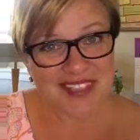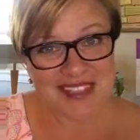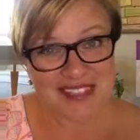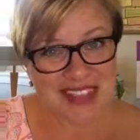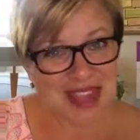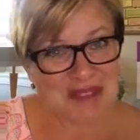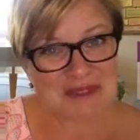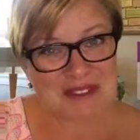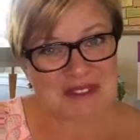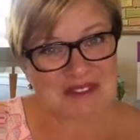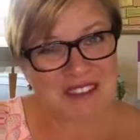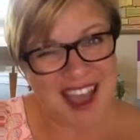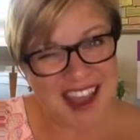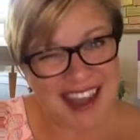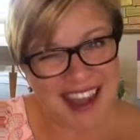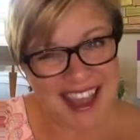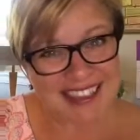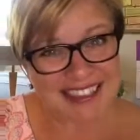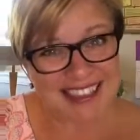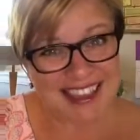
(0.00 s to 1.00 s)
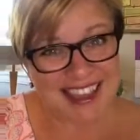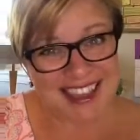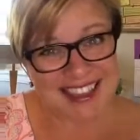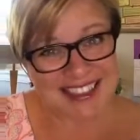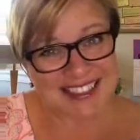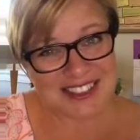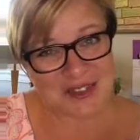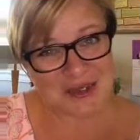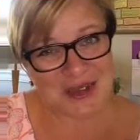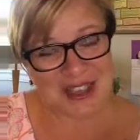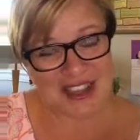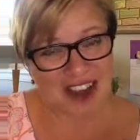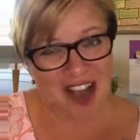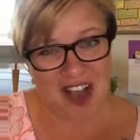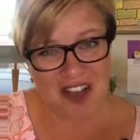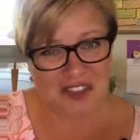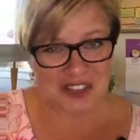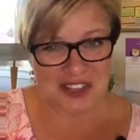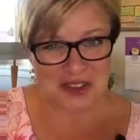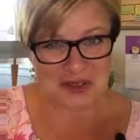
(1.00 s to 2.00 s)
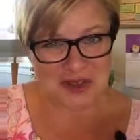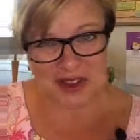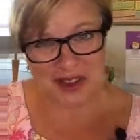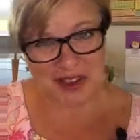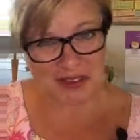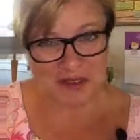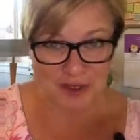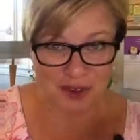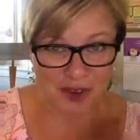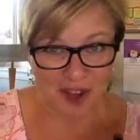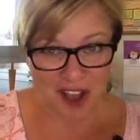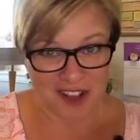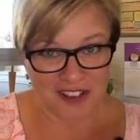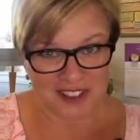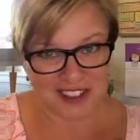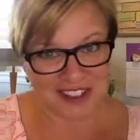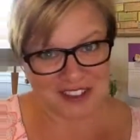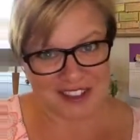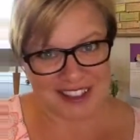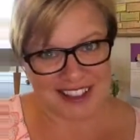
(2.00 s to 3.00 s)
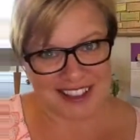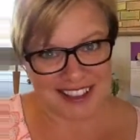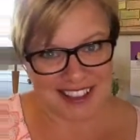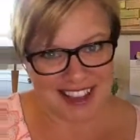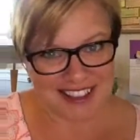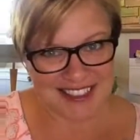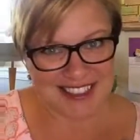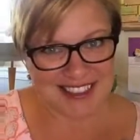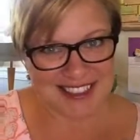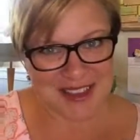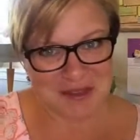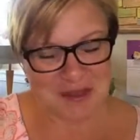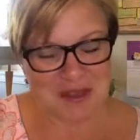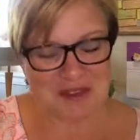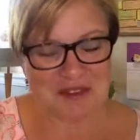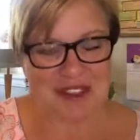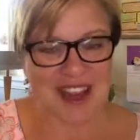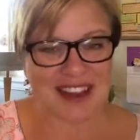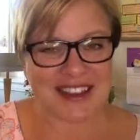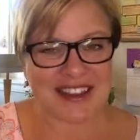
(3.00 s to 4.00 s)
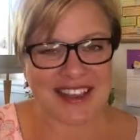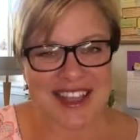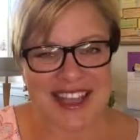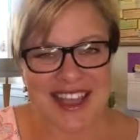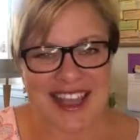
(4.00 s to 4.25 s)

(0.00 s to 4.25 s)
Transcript: That'd be fun, I think. So we can all see what we're all doing. I think that'd be fun.